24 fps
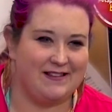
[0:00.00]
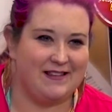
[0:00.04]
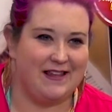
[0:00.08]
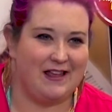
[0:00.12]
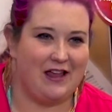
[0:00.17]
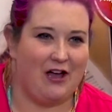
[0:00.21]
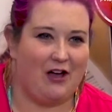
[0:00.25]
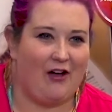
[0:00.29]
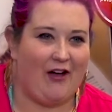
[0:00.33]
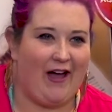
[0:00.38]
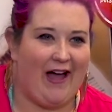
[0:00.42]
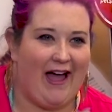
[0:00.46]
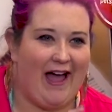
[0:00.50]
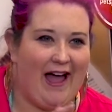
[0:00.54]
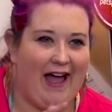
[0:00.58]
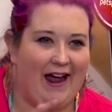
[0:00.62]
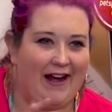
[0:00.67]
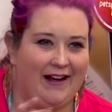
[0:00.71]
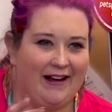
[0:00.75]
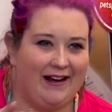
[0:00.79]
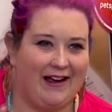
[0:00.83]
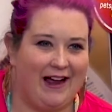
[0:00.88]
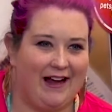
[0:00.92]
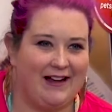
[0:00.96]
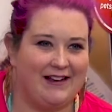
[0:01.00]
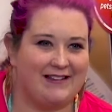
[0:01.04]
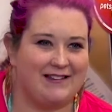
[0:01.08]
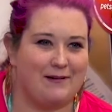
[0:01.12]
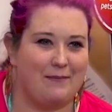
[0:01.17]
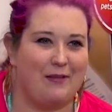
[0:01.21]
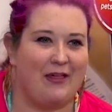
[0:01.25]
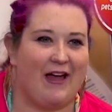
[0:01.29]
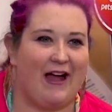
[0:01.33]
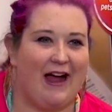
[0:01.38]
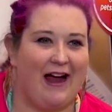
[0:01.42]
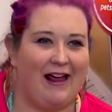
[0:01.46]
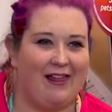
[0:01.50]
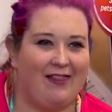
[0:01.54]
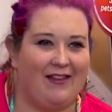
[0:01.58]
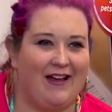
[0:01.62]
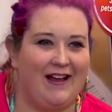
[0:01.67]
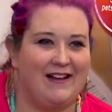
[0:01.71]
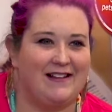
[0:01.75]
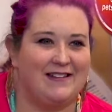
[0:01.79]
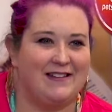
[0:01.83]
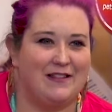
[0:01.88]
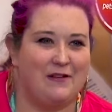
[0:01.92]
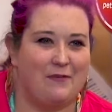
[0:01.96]
that y'all had and kind of some of the
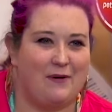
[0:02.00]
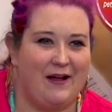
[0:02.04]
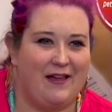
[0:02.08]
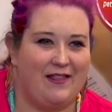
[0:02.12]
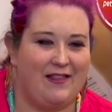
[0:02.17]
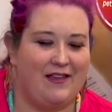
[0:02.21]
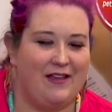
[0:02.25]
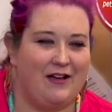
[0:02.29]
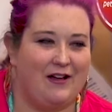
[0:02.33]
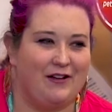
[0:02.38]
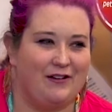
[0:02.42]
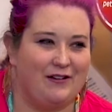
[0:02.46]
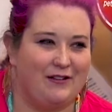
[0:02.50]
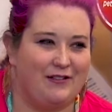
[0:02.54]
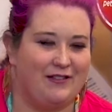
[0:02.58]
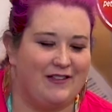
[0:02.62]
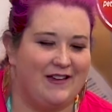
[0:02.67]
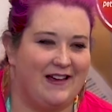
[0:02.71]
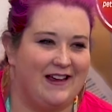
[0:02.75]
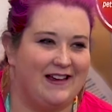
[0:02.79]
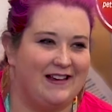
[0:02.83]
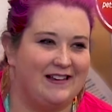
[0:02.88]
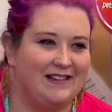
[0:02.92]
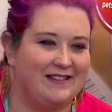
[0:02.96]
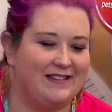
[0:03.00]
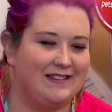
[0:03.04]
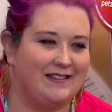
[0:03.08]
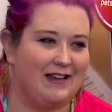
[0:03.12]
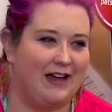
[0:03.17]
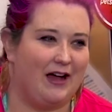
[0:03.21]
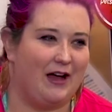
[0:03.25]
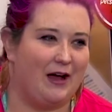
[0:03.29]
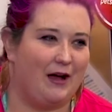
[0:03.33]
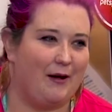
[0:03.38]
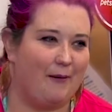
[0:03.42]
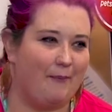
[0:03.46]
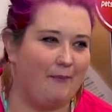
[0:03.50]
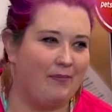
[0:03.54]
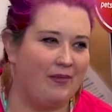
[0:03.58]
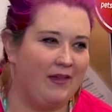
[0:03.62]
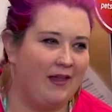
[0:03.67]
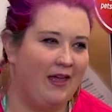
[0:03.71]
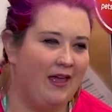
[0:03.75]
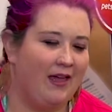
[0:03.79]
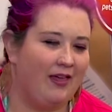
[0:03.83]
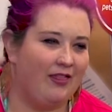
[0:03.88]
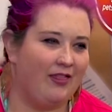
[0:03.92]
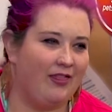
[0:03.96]
highlights in the way that y'all do things
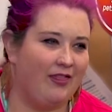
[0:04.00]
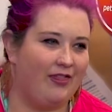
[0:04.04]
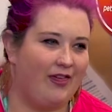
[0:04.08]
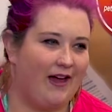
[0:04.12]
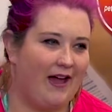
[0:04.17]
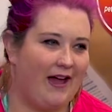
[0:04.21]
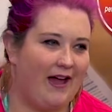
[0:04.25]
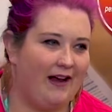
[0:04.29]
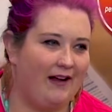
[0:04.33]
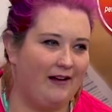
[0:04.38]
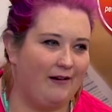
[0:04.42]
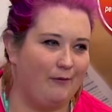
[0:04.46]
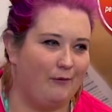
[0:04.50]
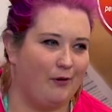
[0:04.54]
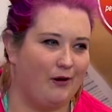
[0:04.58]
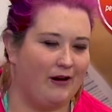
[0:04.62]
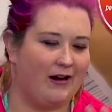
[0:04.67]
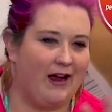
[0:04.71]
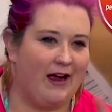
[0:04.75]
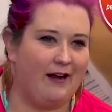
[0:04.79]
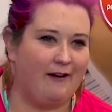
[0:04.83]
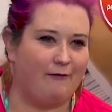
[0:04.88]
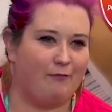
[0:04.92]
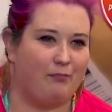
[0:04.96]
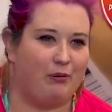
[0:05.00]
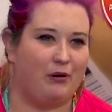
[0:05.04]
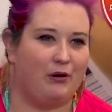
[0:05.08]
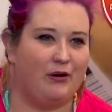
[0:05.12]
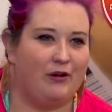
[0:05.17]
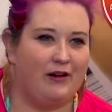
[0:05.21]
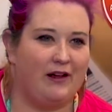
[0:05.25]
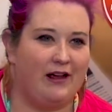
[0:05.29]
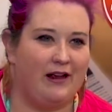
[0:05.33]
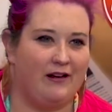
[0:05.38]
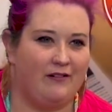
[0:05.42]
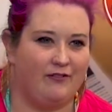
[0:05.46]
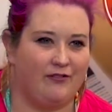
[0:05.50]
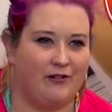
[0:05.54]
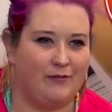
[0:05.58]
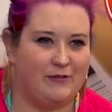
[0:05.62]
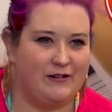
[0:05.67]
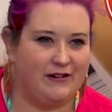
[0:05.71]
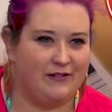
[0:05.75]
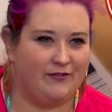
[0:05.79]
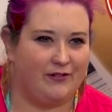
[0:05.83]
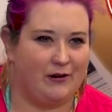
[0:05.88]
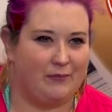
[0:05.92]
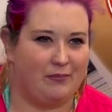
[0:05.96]
that were kind of pulled in from
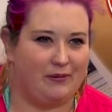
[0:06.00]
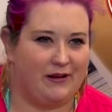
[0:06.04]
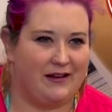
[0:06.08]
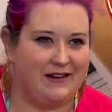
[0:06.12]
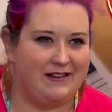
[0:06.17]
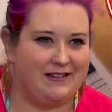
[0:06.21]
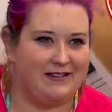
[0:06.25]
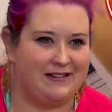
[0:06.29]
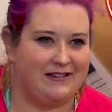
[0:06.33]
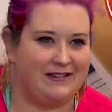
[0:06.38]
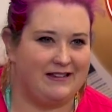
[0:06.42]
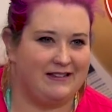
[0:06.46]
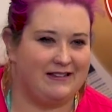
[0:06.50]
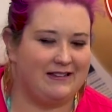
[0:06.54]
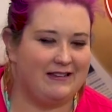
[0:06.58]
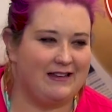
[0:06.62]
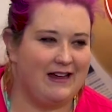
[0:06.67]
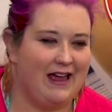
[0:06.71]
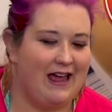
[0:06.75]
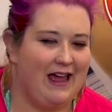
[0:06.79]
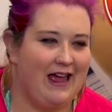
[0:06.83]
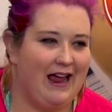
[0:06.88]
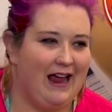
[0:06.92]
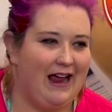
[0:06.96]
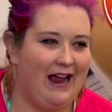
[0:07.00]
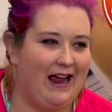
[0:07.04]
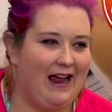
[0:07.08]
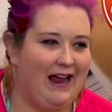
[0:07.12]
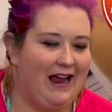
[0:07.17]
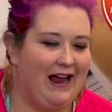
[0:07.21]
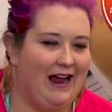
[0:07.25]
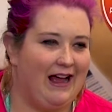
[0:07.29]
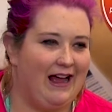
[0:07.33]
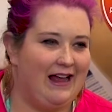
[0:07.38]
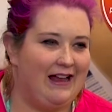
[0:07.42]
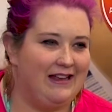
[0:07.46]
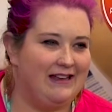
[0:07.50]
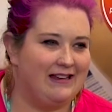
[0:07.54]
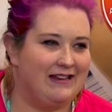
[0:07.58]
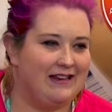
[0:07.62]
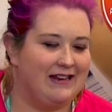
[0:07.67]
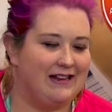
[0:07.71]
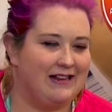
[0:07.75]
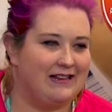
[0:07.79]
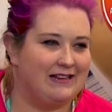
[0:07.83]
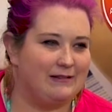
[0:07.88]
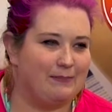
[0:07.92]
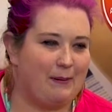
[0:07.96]
different places, and it
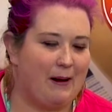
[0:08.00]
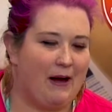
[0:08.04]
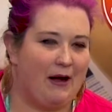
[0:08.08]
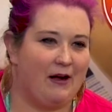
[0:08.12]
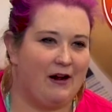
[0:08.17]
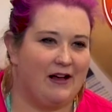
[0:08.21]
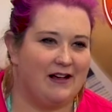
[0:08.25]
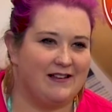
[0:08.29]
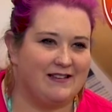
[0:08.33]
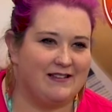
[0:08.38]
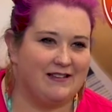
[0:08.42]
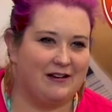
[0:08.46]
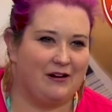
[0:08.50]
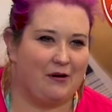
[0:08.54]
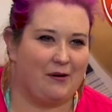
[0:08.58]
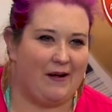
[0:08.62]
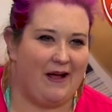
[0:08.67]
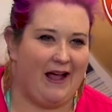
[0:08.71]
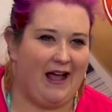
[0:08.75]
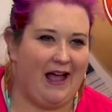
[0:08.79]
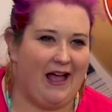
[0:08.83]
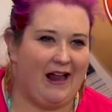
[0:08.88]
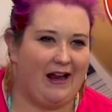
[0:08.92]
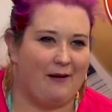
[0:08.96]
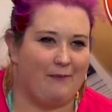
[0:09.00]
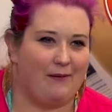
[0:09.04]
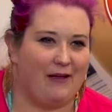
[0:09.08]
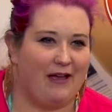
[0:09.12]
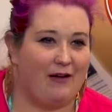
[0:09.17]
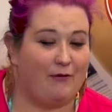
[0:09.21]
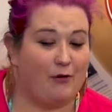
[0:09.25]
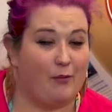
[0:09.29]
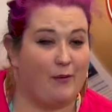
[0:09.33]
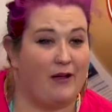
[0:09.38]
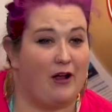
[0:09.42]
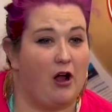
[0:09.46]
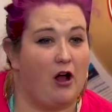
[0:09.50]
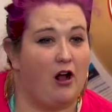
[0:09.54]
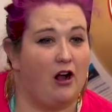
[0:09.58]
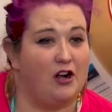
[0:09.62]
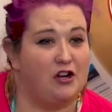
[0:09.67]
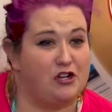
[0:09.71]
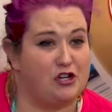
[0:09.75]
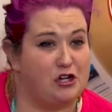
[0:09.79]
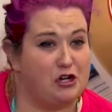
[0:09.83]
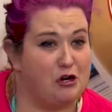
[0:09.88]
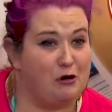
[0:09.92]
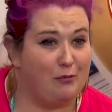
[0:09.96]
inspired us to go ahead, and we have what we call our
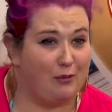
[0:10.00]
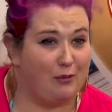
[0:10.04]
chew